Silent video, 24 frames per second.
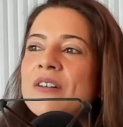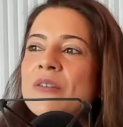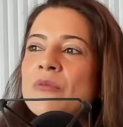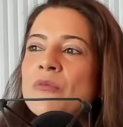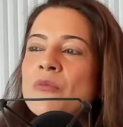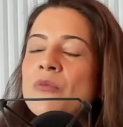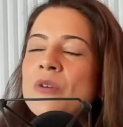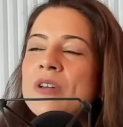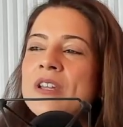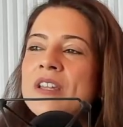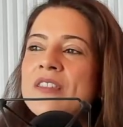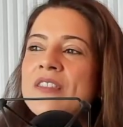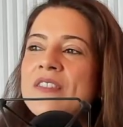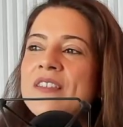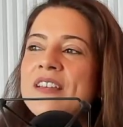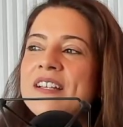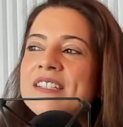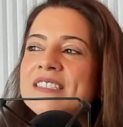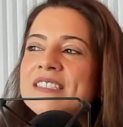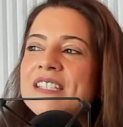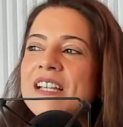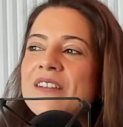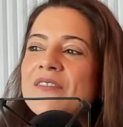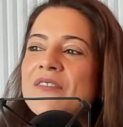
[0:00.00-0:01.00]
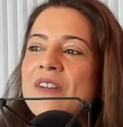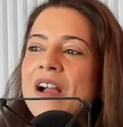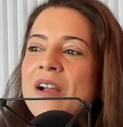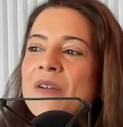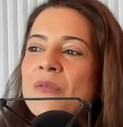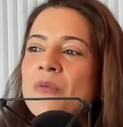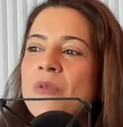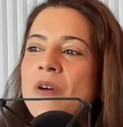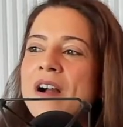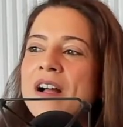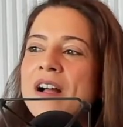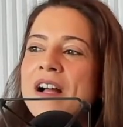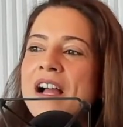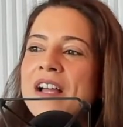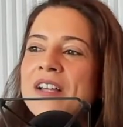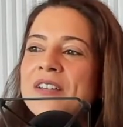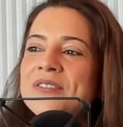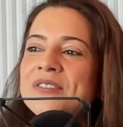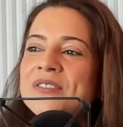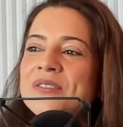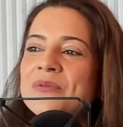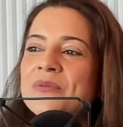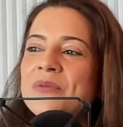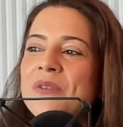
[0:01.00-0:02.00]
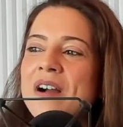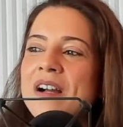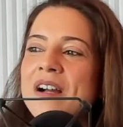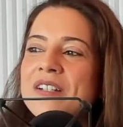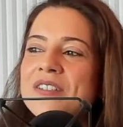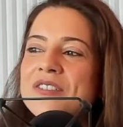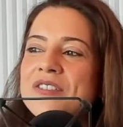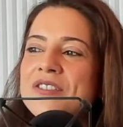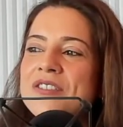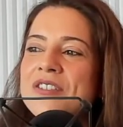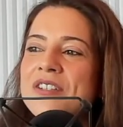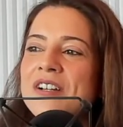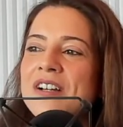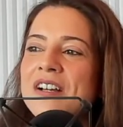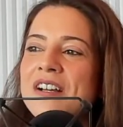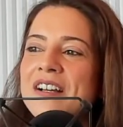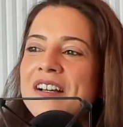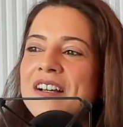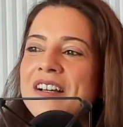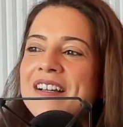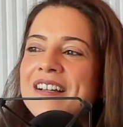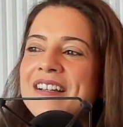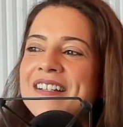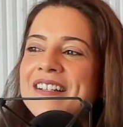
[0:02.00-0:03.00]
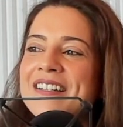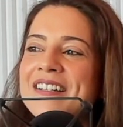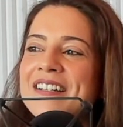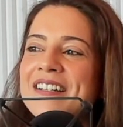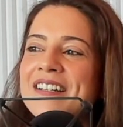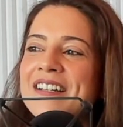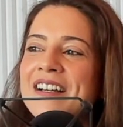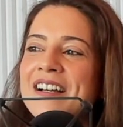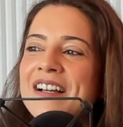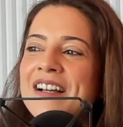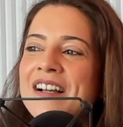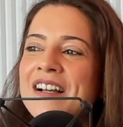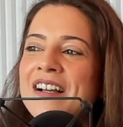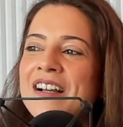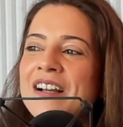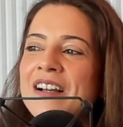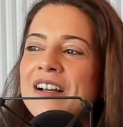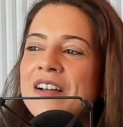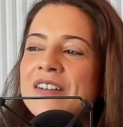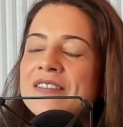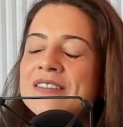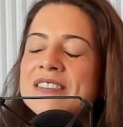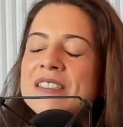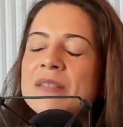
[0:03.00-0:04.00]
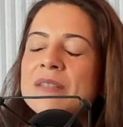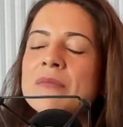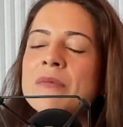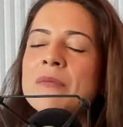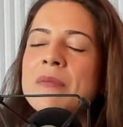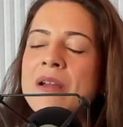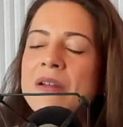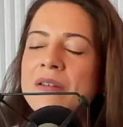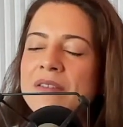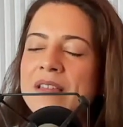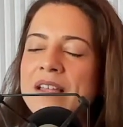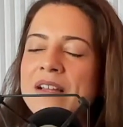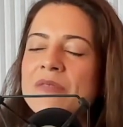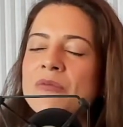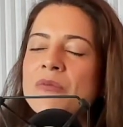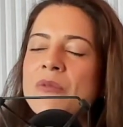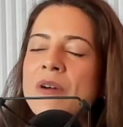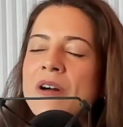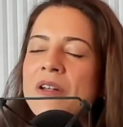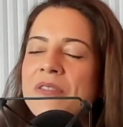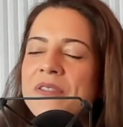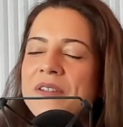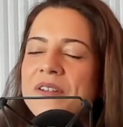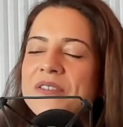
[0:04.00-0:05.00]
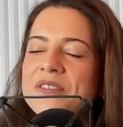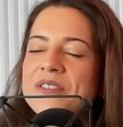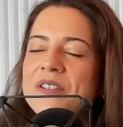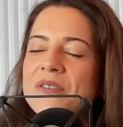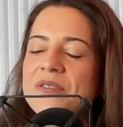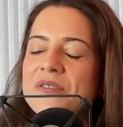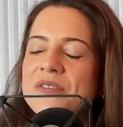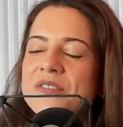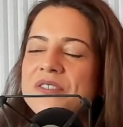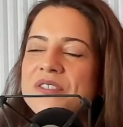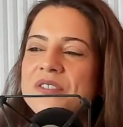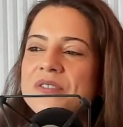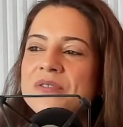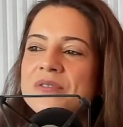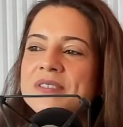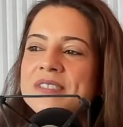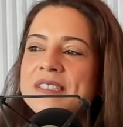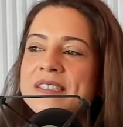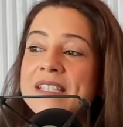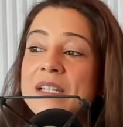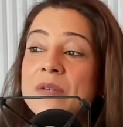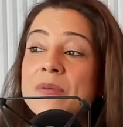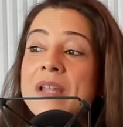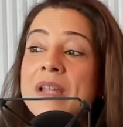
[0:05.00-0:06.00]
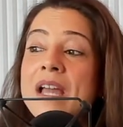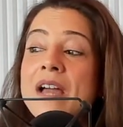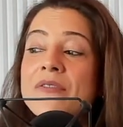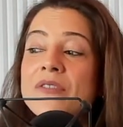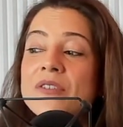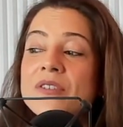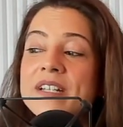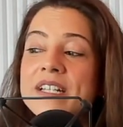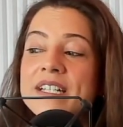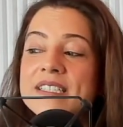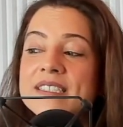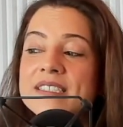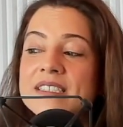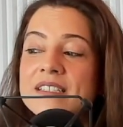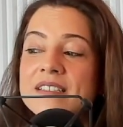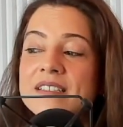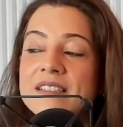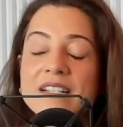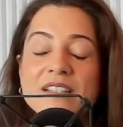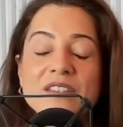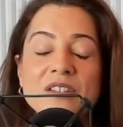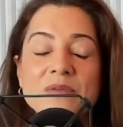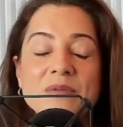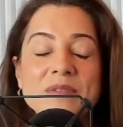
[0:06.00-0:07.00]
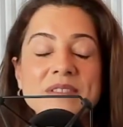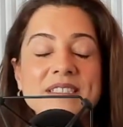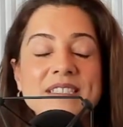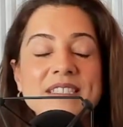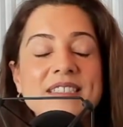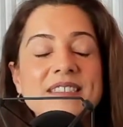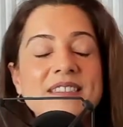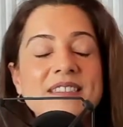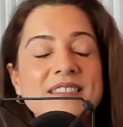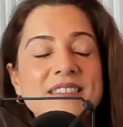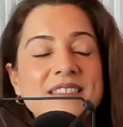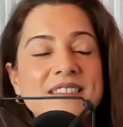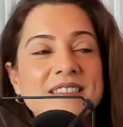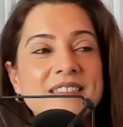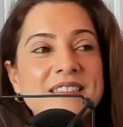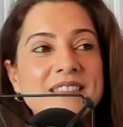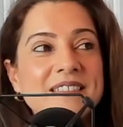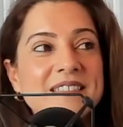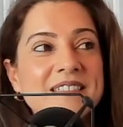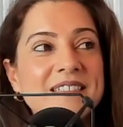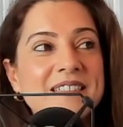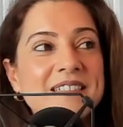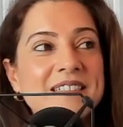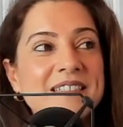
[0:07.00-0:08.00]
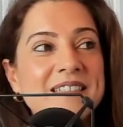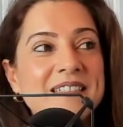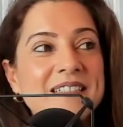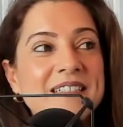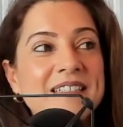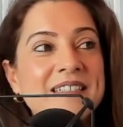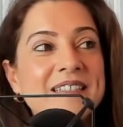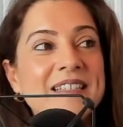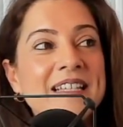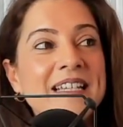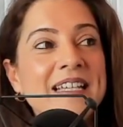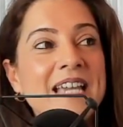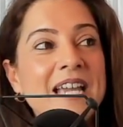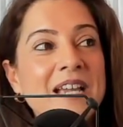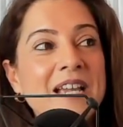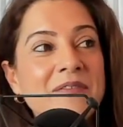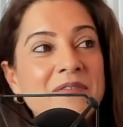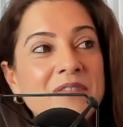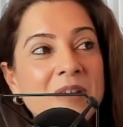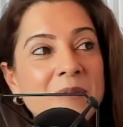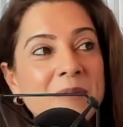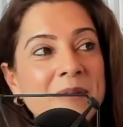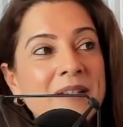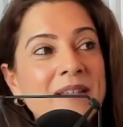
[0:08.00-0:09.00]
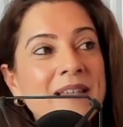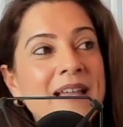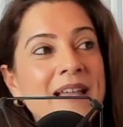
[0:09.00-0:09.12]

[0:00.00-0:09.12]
one of the things I used to watch some of my wealthier donors do is they would have their kids collect their receipts. They gave them an